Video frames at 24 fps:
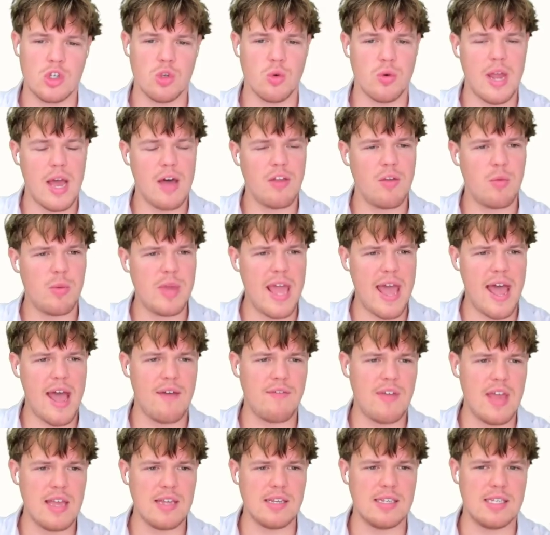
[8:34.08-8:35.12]
now that we have
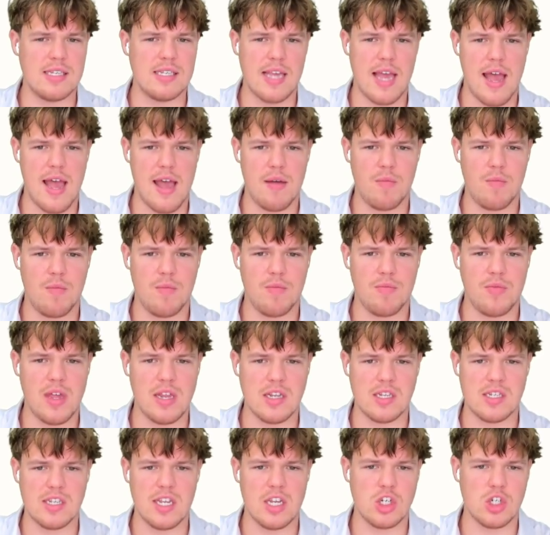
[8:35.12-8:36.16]
a zap that
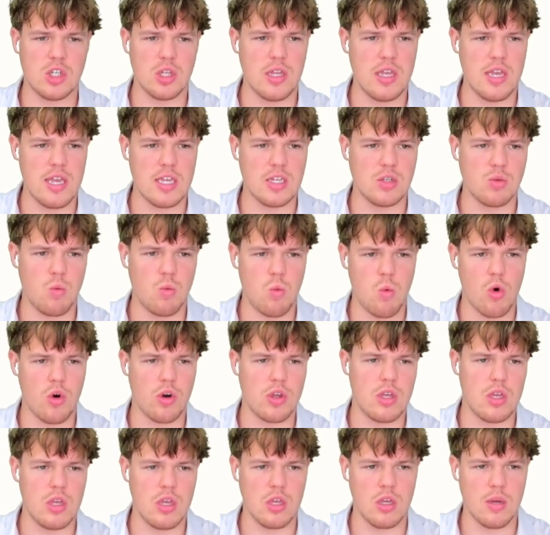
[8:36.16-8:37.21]
essentially is
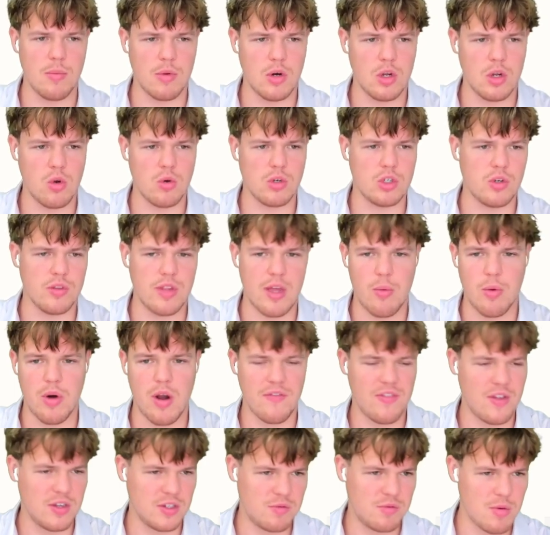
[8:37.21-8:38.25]
working, I'm gonna go turn that one off,
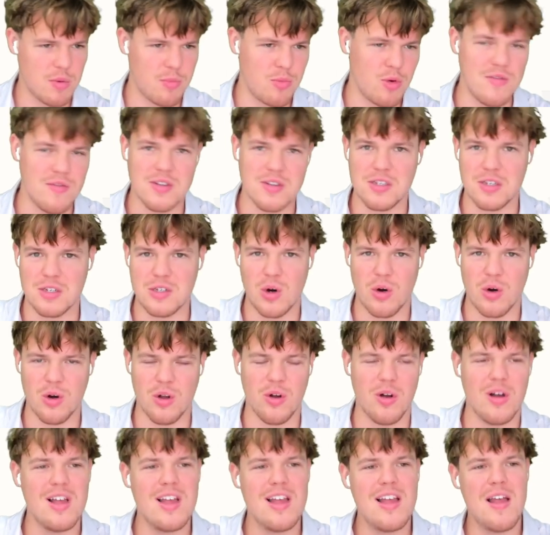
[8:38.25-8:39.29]
that's from a previous
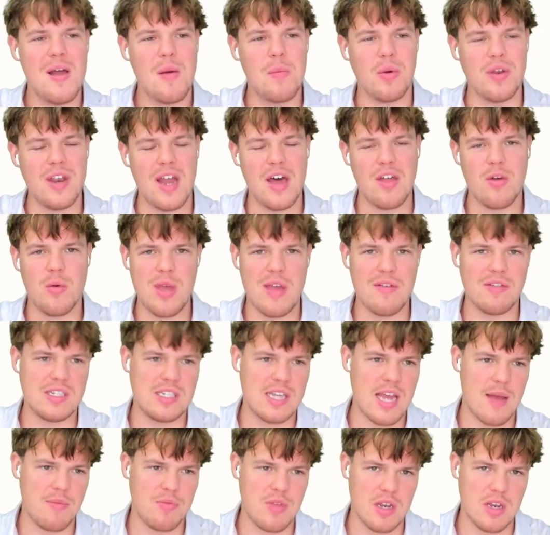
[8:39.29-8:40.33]
tutorial. But now that we have a
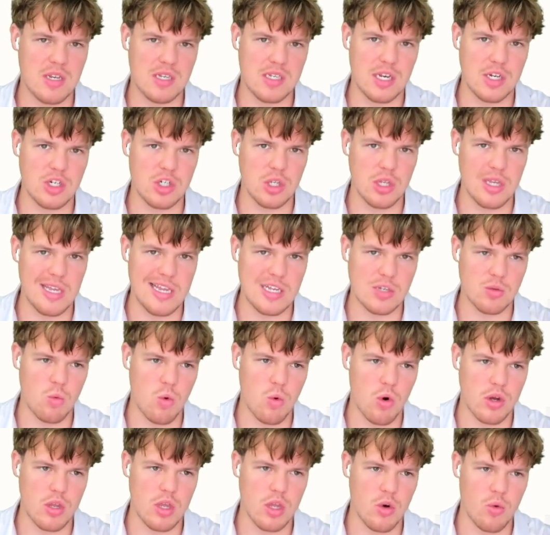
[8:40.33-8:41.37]
zap that essentially is
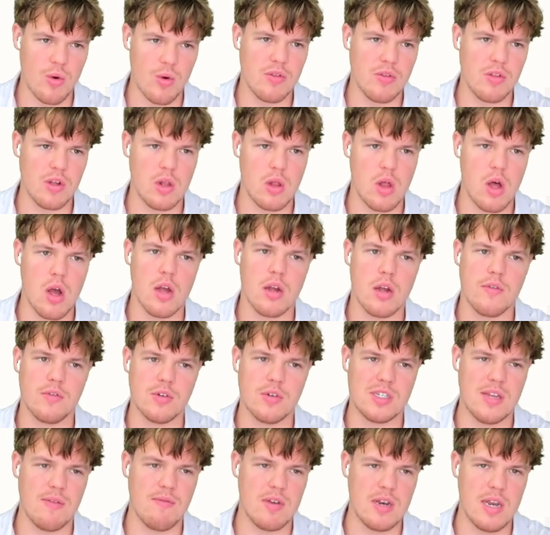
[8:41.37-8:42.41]
working around the clock for
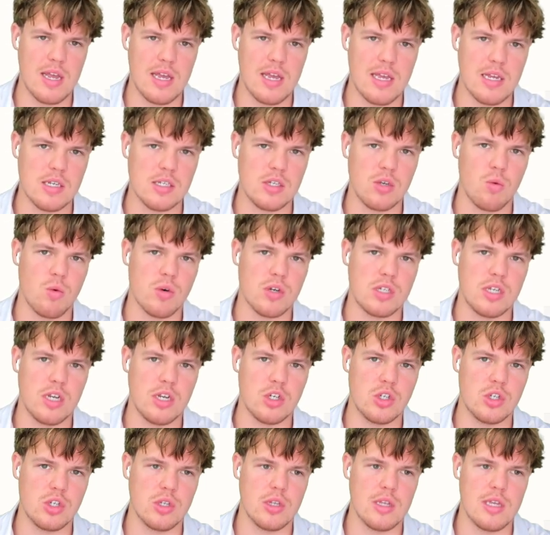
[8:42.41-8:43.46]
seven days, where
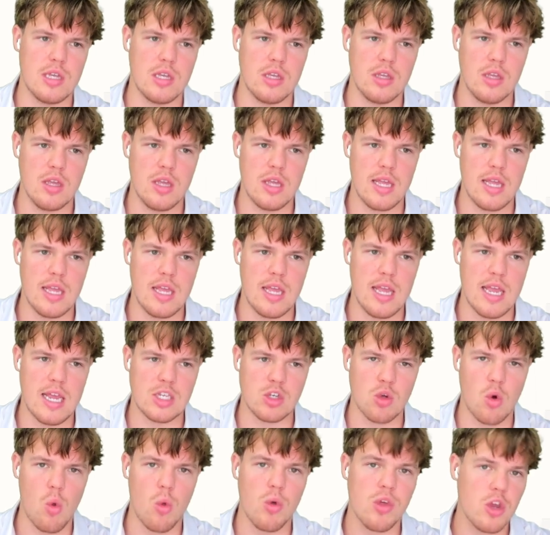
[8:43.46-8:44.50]
essentially it's
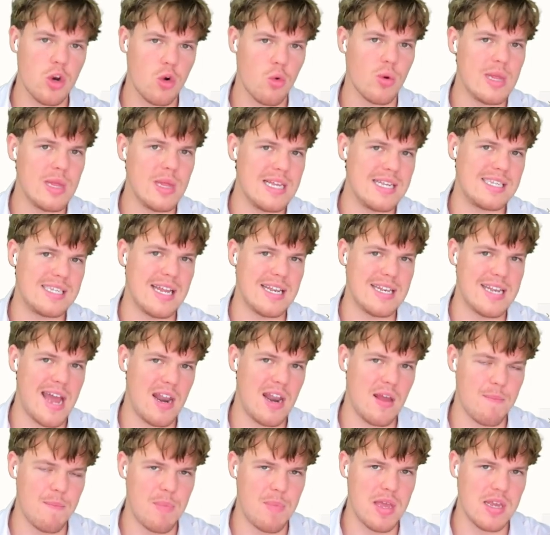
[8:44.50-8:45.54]
only gonna release that
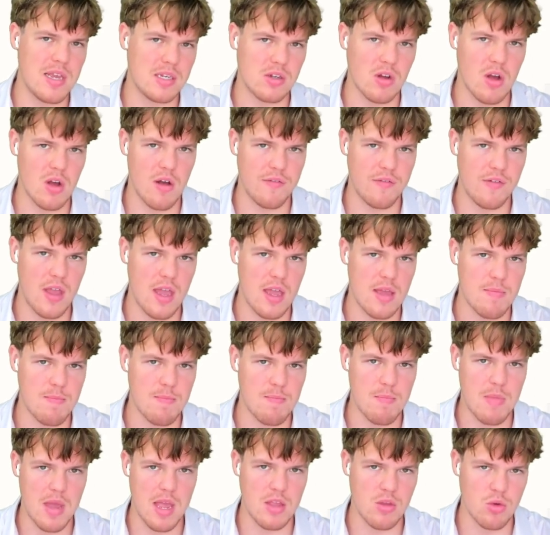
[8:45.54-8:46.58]
data based off a
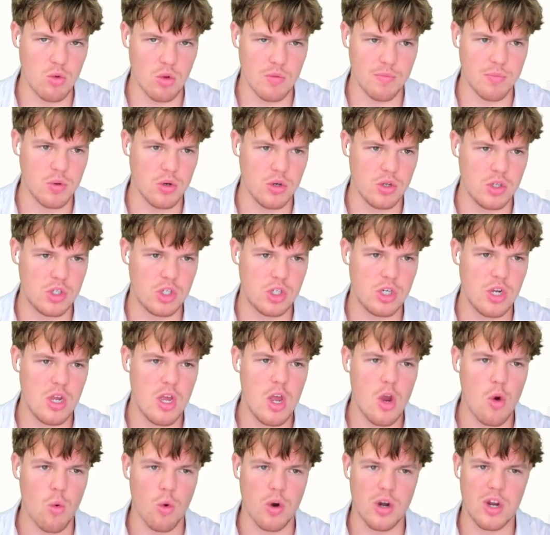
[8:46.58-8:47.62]
manual push,
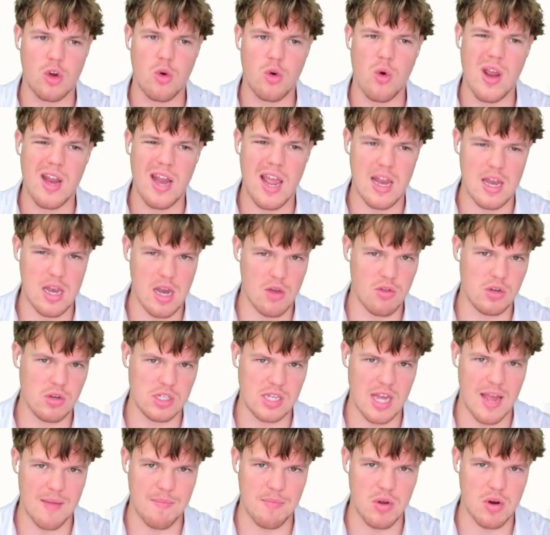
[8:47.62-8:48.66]
we're gonna create another
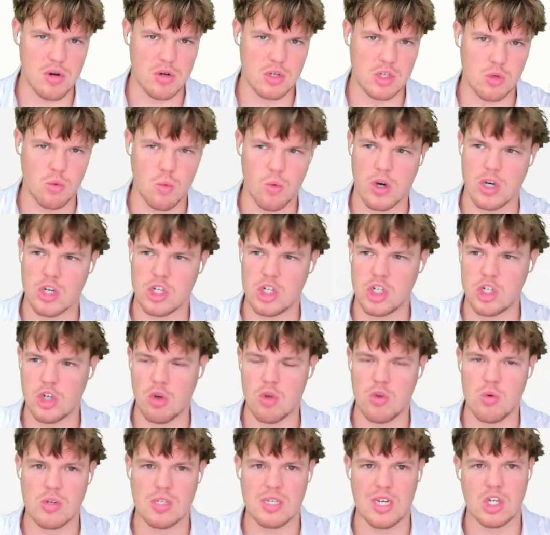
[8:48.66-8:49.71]
zap here. So we're gonna show
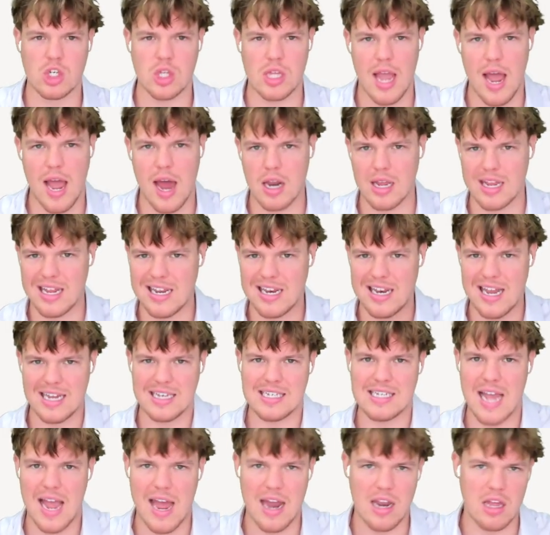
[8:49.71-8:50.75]
you essentially how to connect
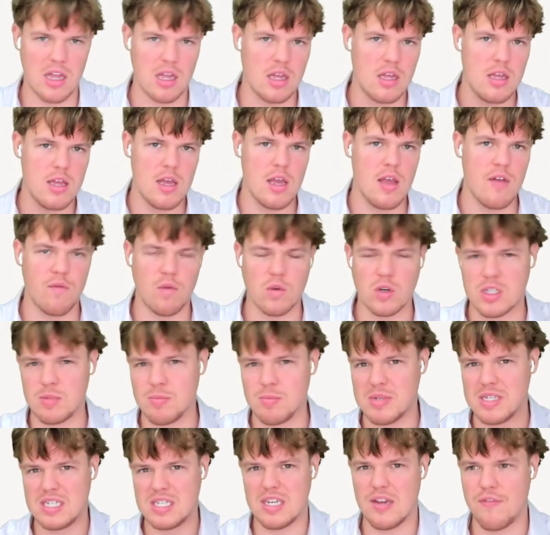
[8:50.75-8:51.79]
data for
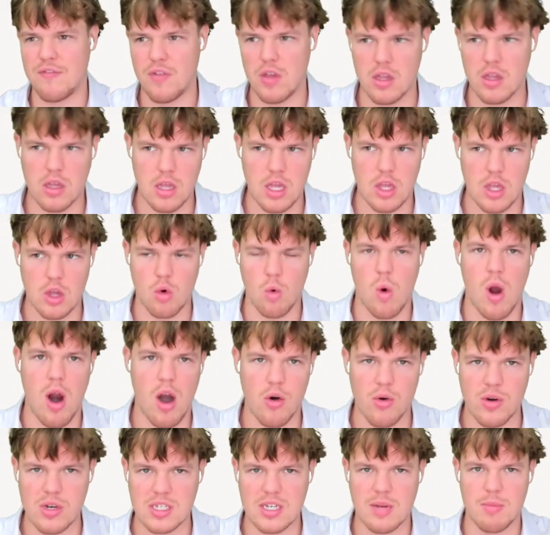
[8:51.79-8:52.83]
specific
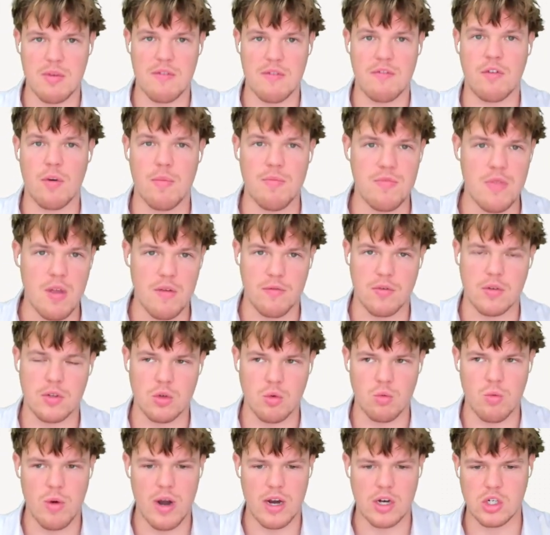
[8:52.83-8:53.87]
inquiries coming from different
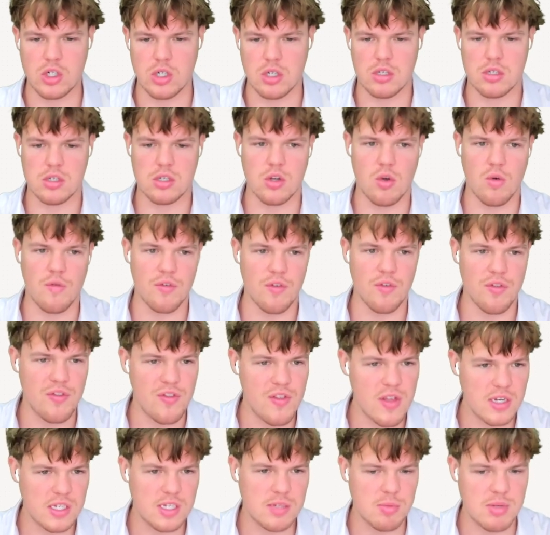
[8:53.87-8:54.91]
directions. So for
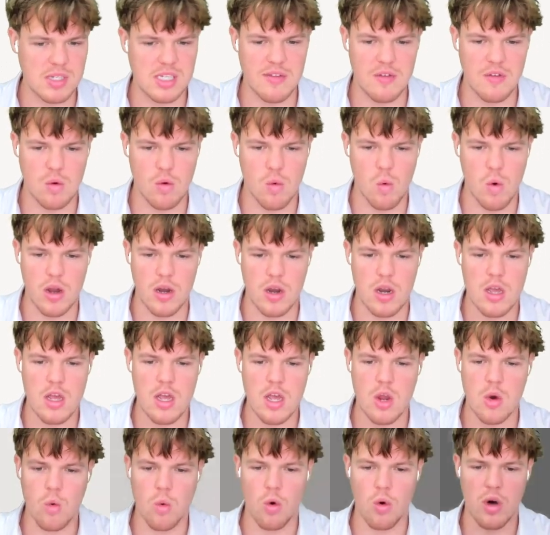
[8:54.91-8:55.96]
this specific one,
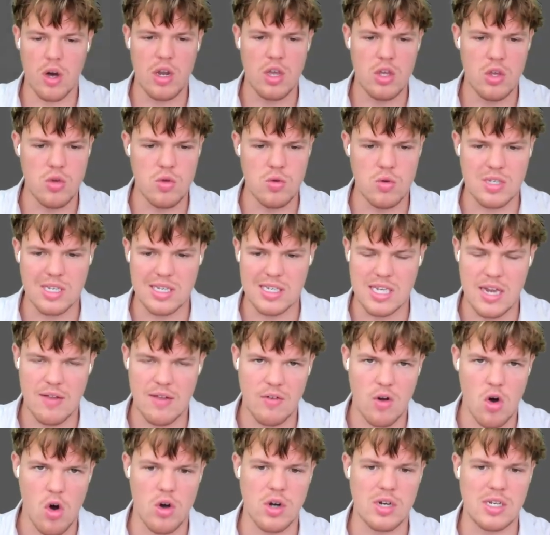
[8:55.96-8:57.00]
we're gonna use, instead of
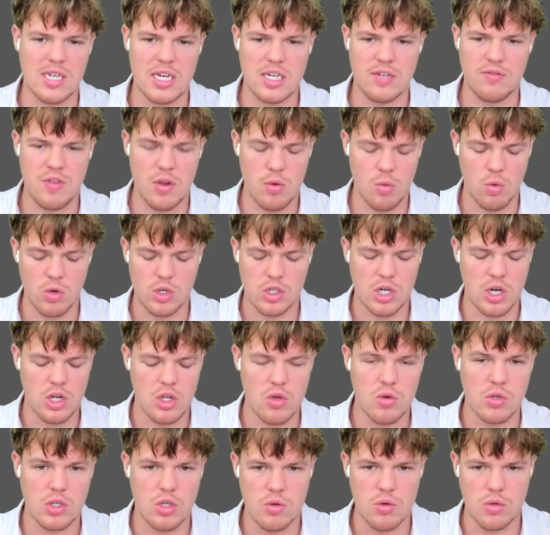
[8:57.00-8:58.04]
an RSS feed, we're just gonna
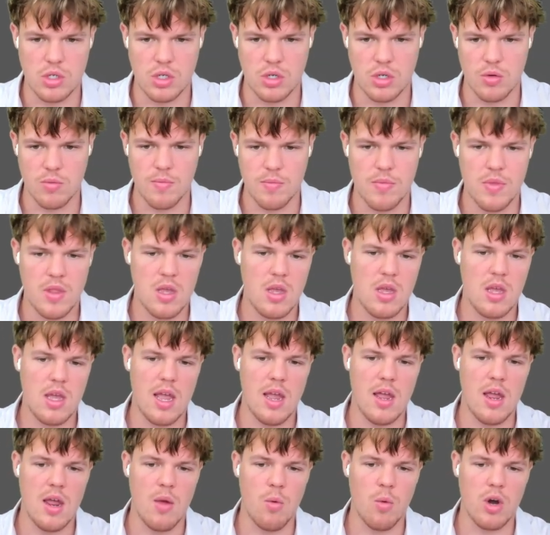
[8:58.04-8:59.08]
use YouTube.
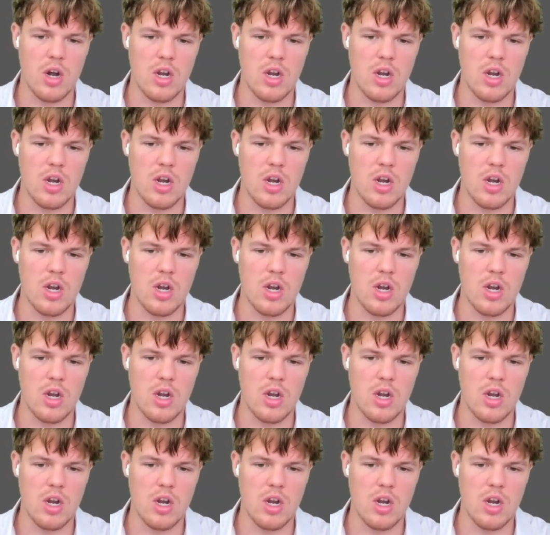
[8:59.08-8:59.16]
And we're gonna